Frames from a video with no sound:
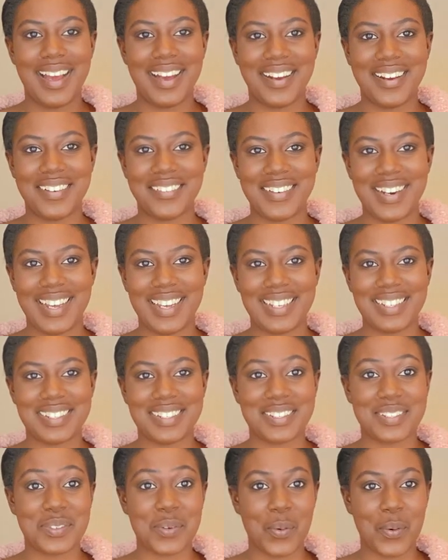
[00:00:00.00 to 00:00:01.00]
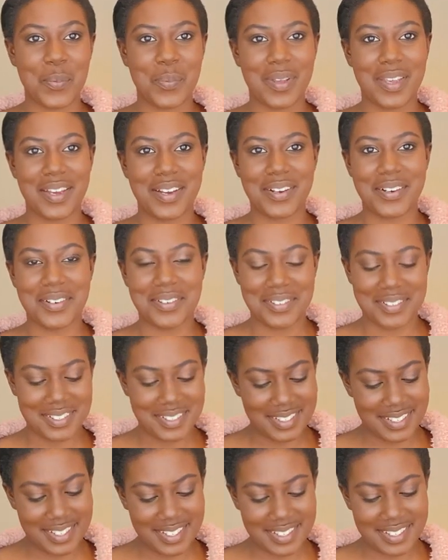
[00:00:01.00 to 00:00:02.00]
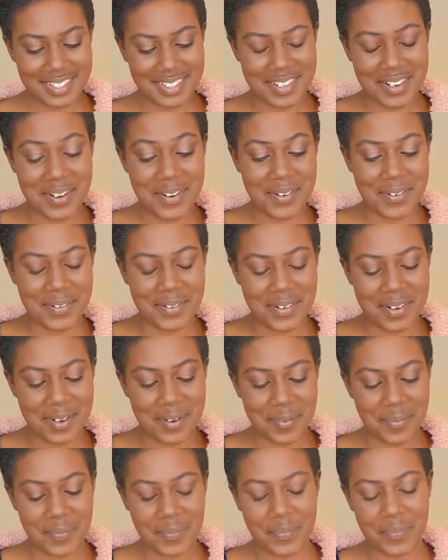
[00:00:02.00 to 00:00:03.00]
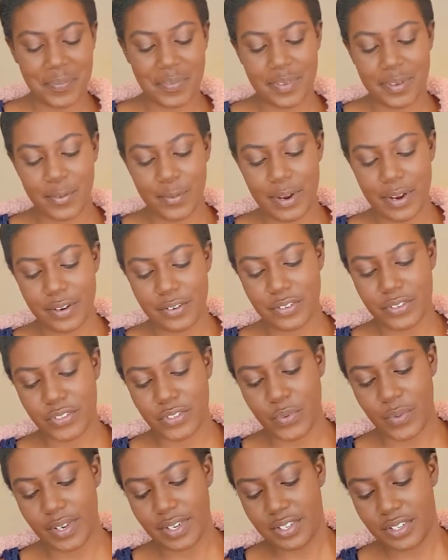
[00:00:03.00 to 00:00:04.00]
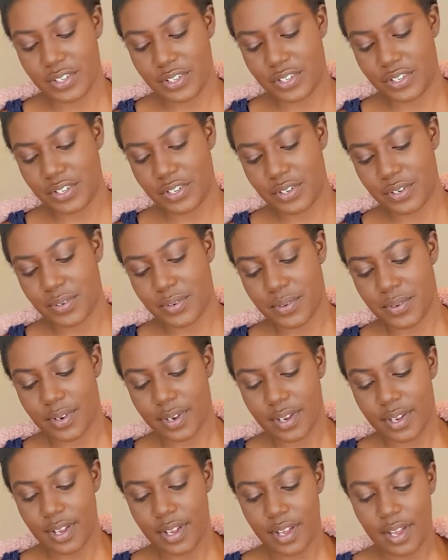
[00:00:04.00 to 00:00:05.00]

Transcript: All right, Scorpios. So we are just going to do